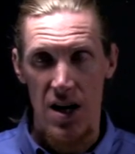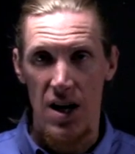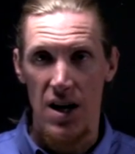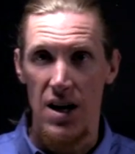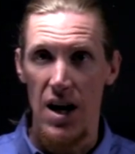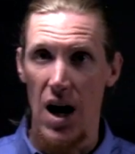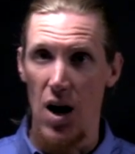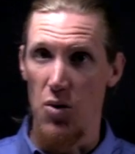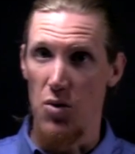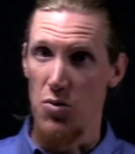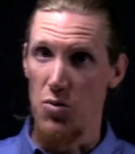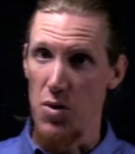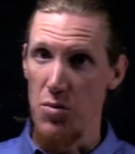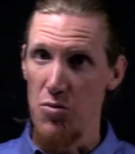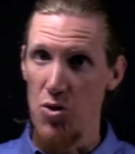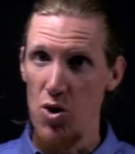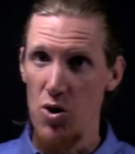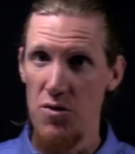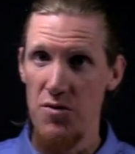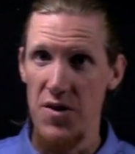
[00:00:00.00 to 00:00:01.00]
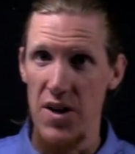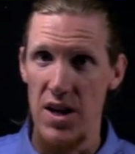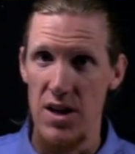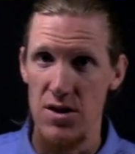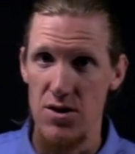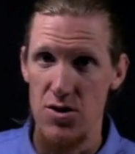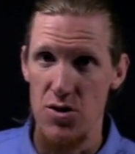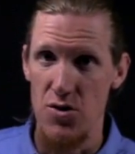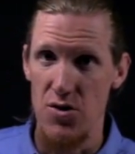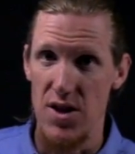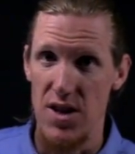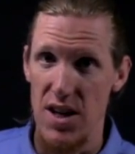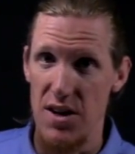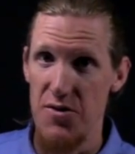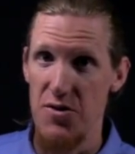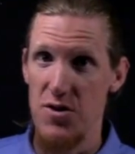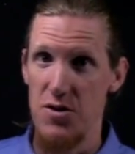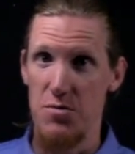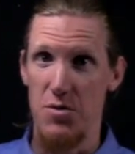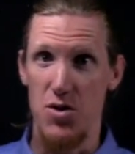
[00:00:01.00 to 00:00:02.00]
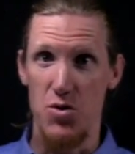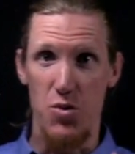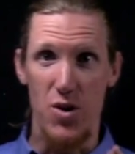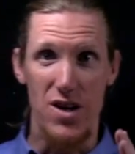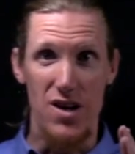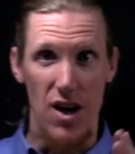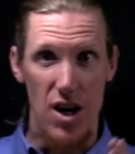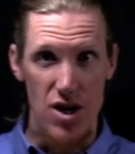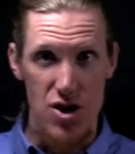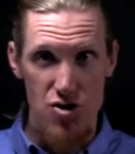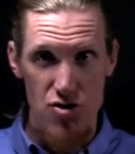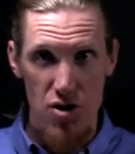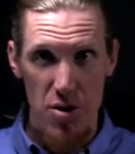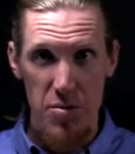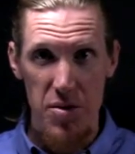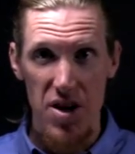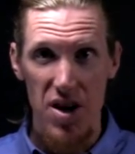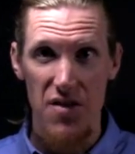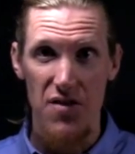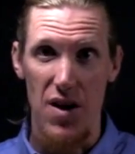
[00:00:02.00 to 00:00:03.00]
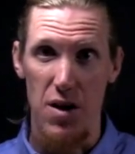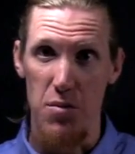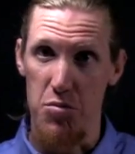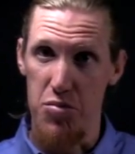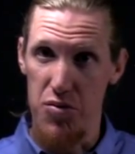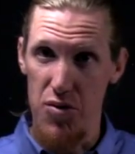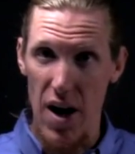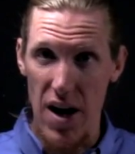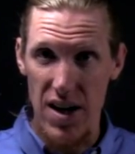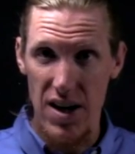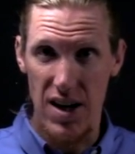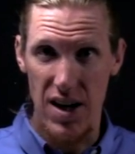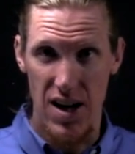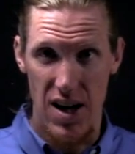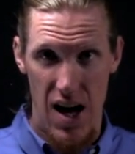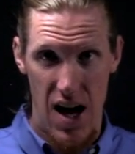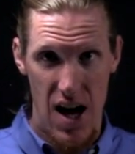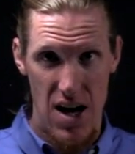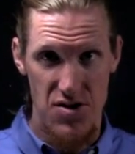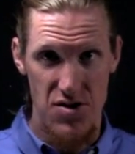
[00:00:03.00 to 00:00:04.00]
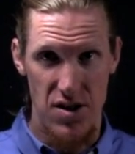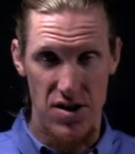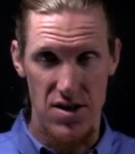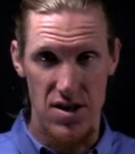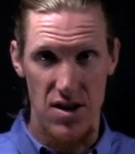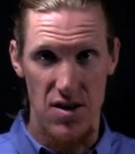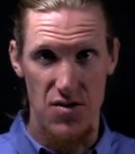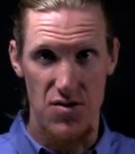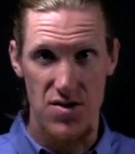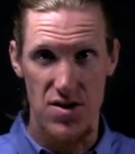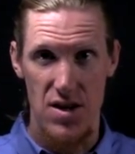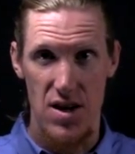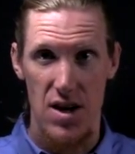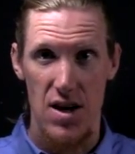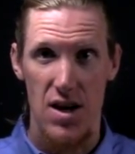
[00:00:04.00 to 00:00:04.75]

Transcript: Now, when we move into the difference between attributive and predicate adjectives,